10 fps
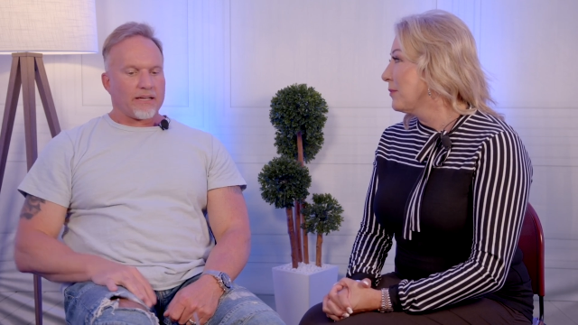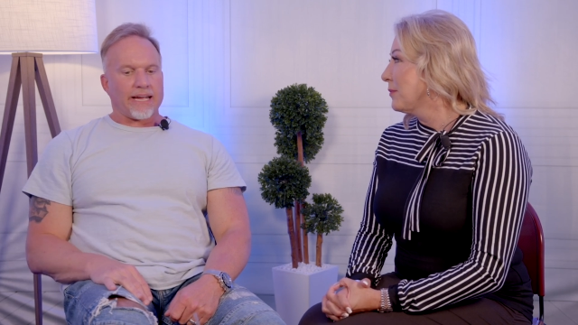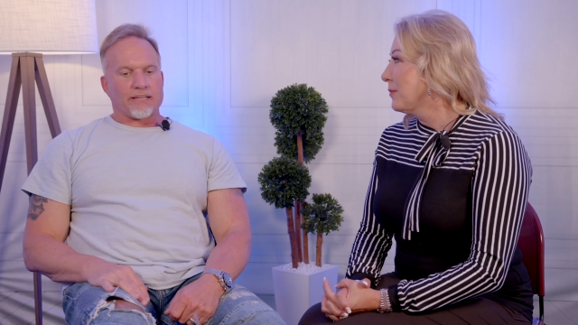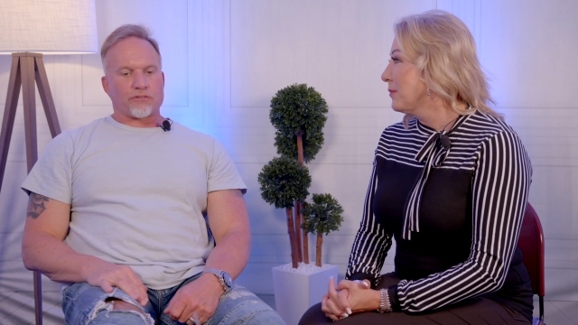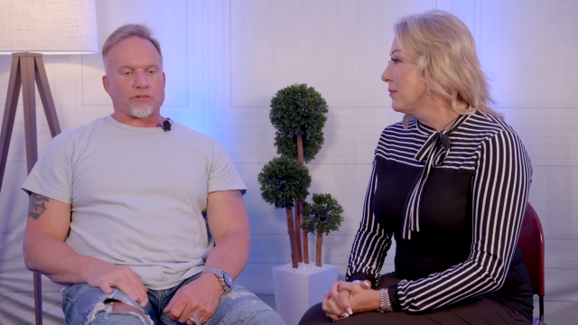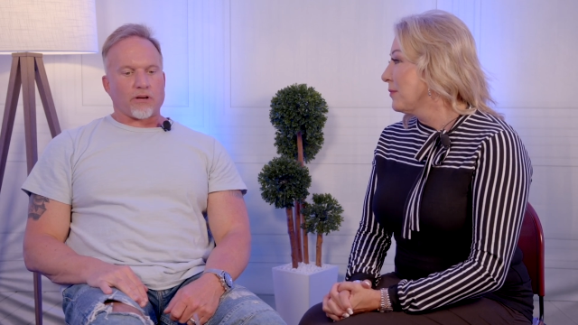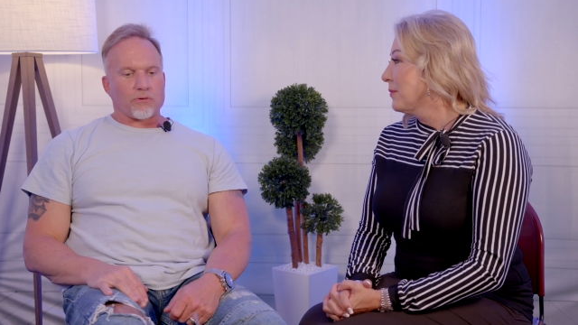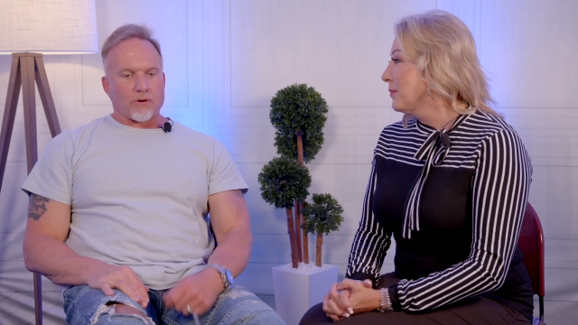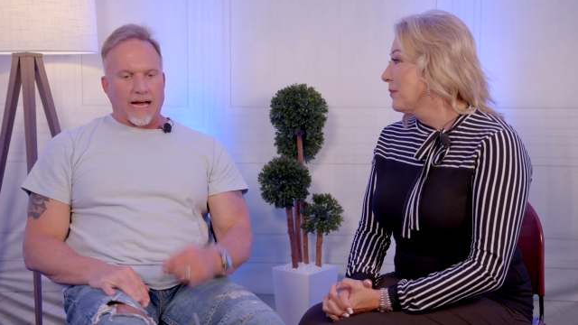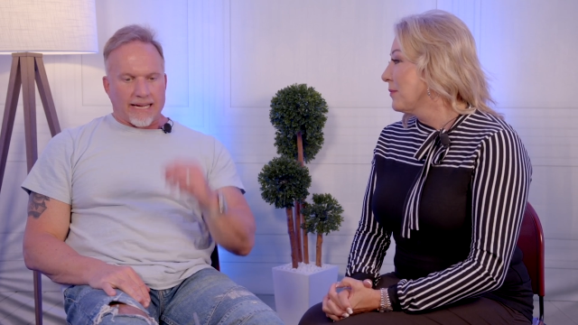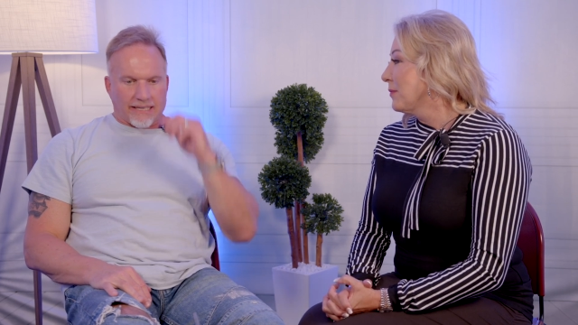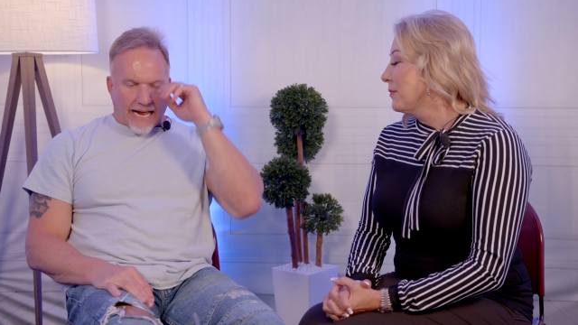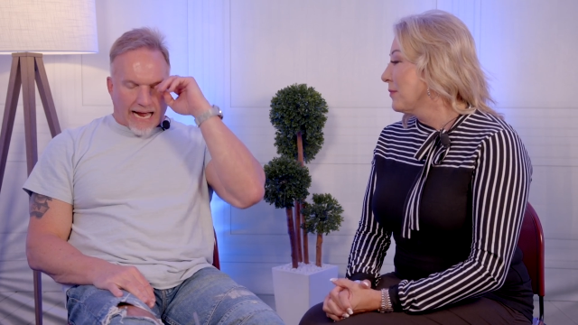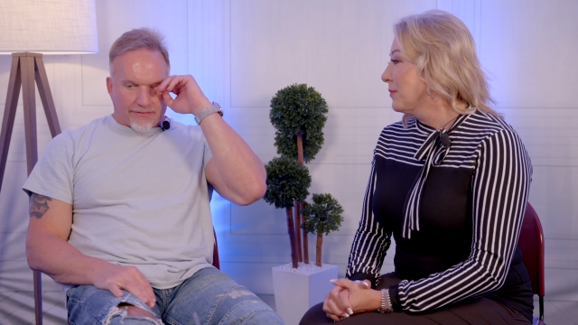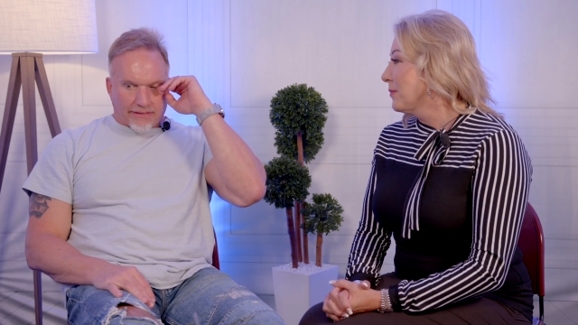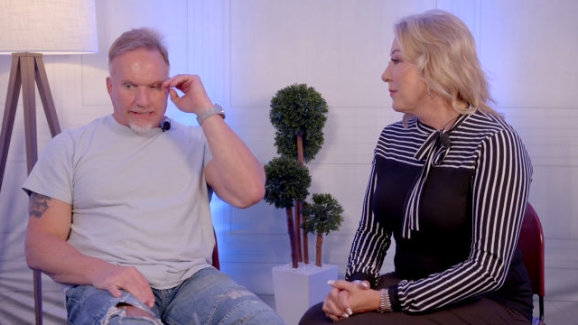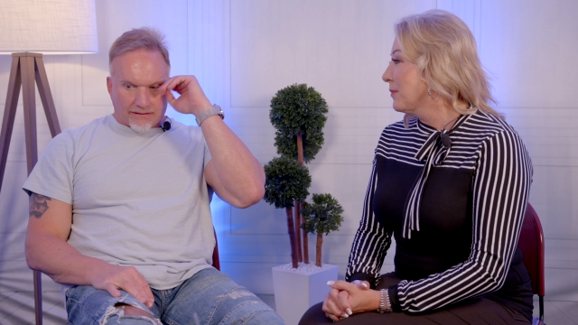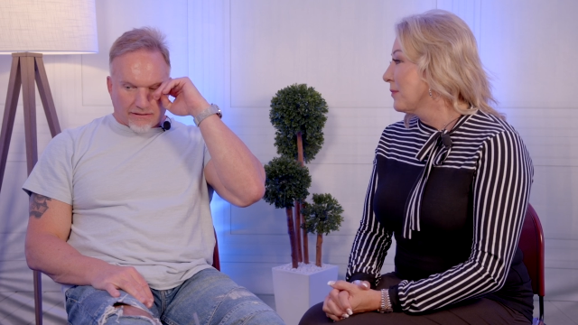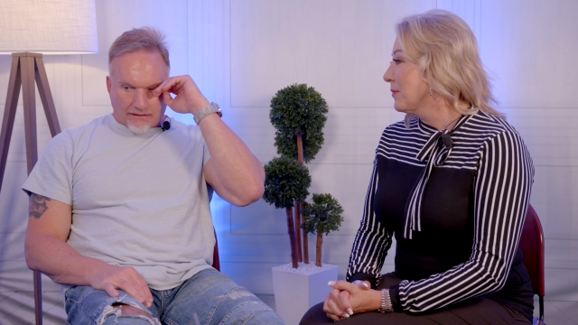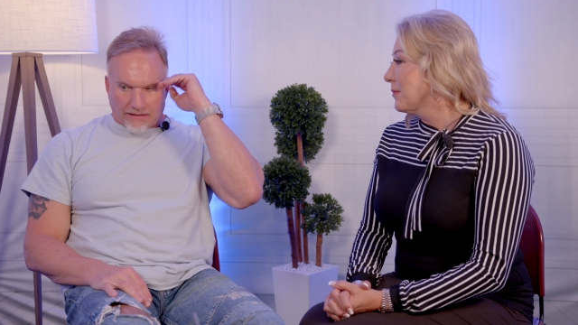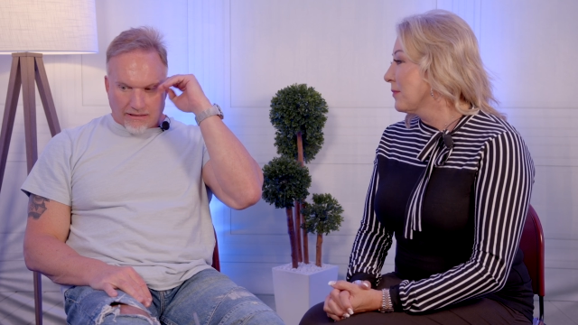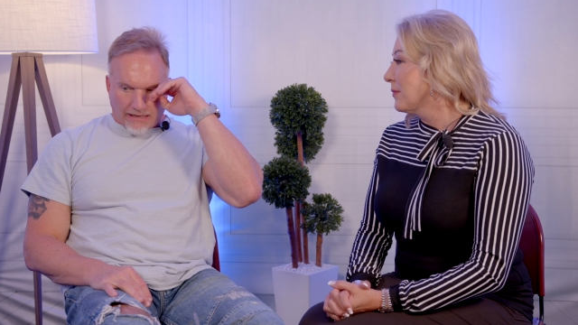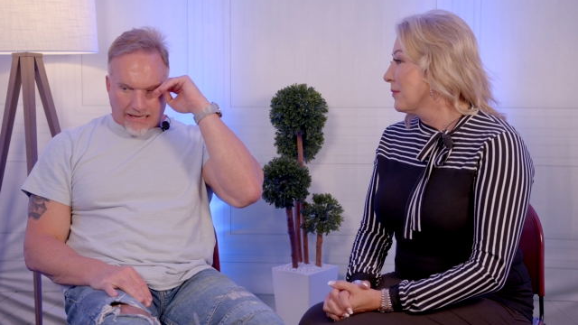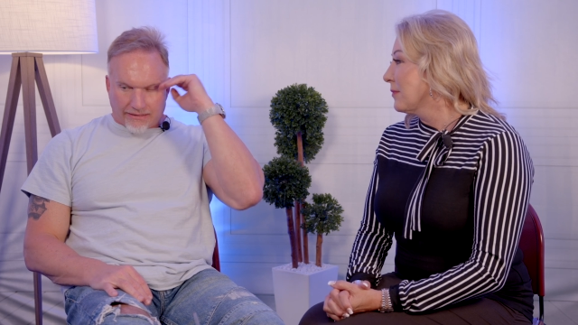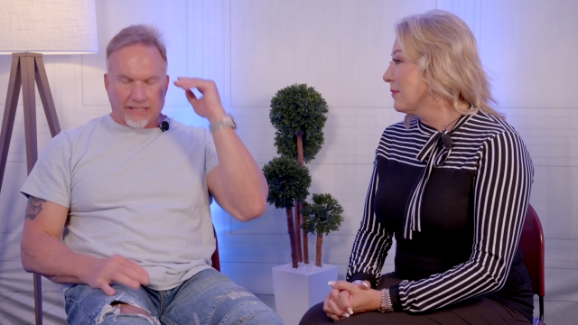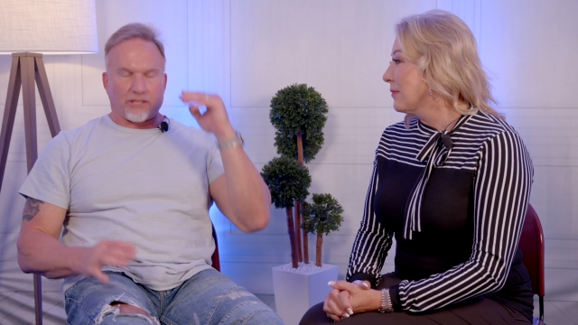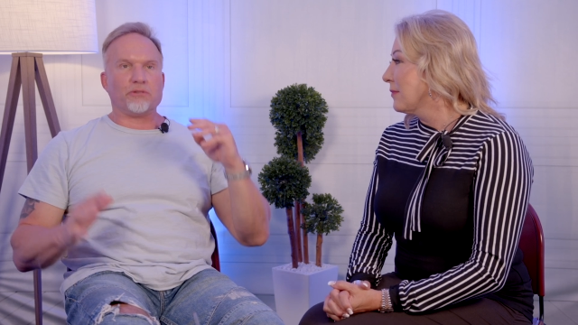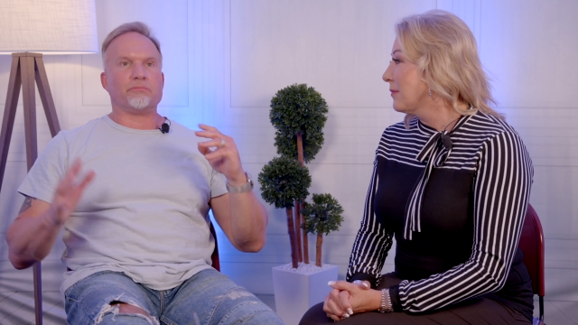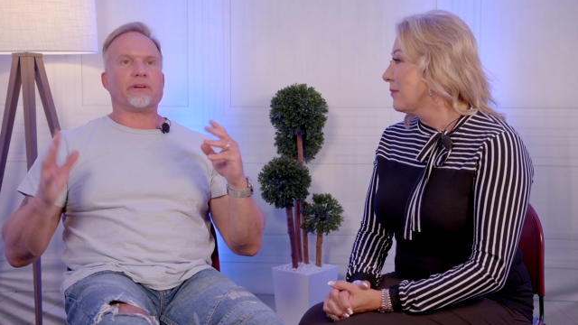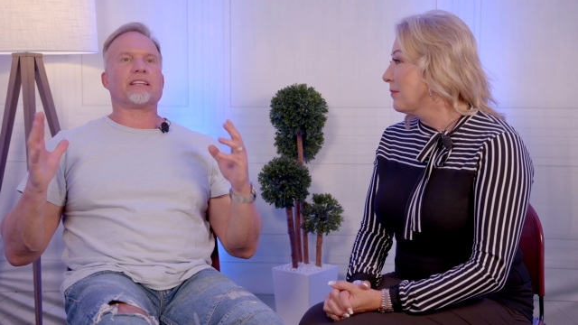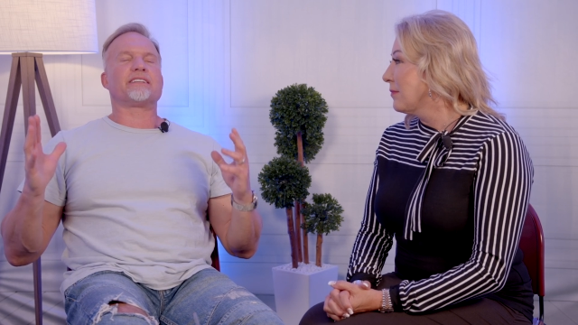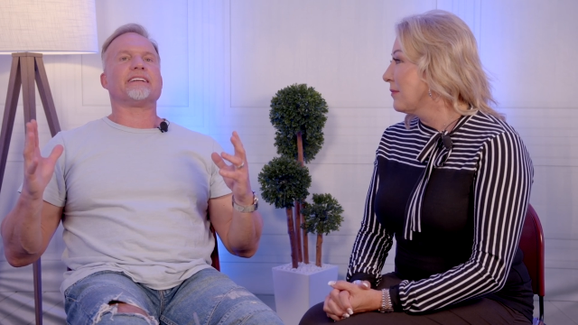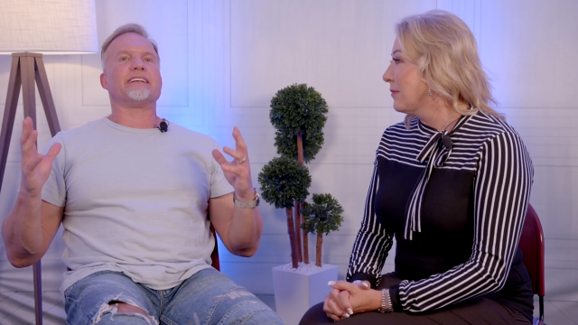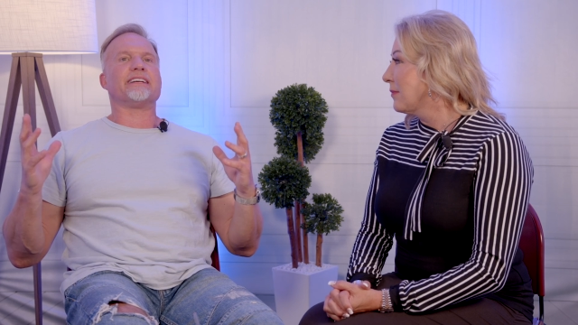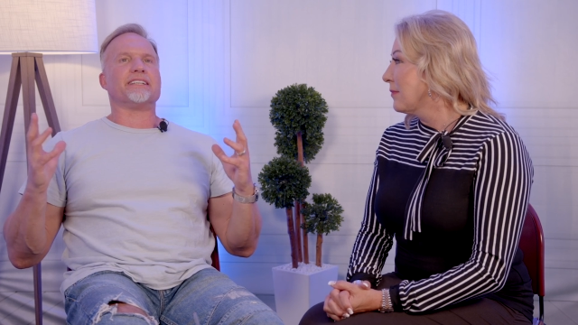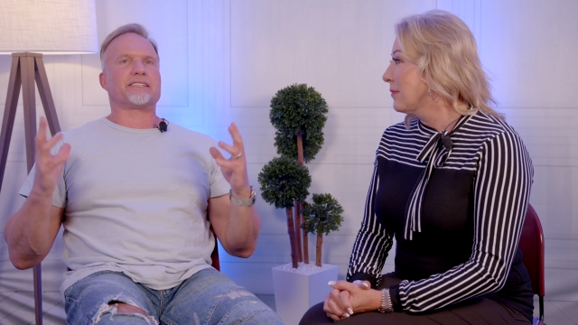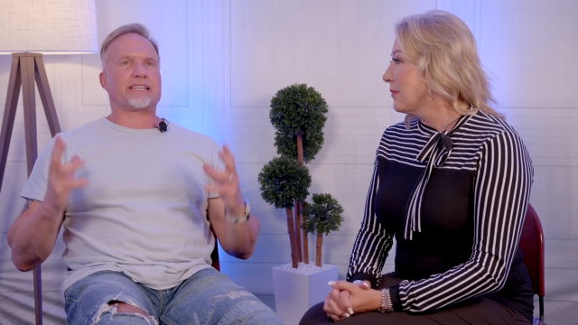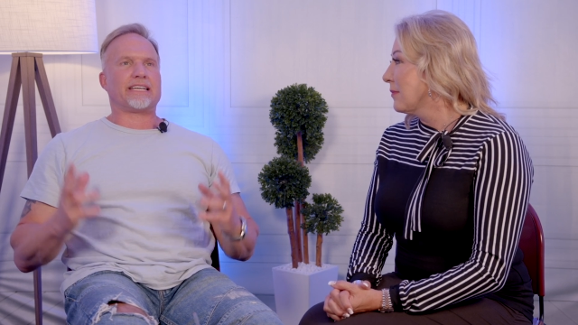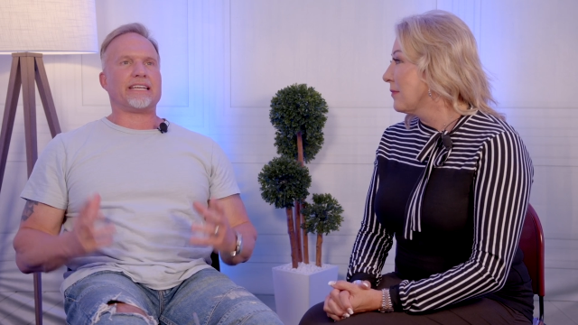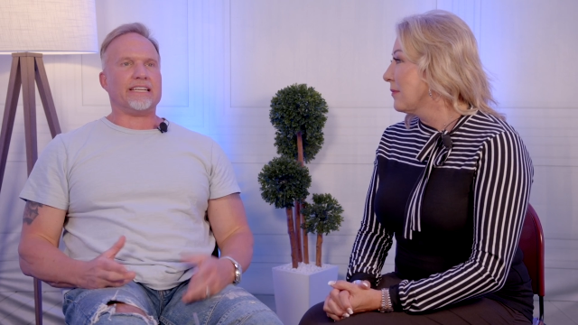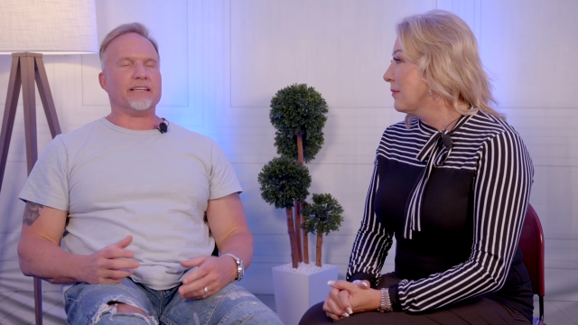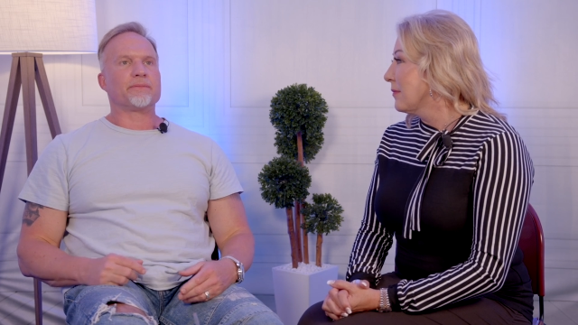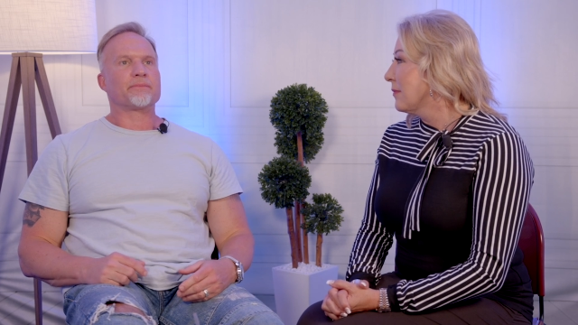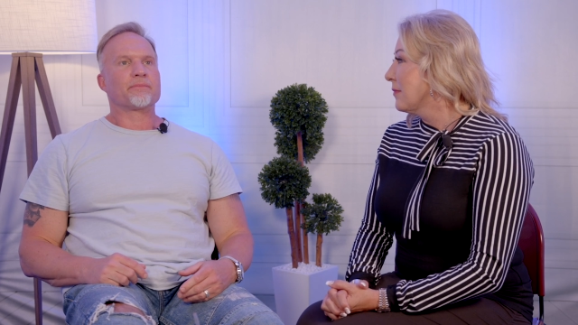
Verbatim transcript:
Speaker 1: And so I, I think I think humility is key.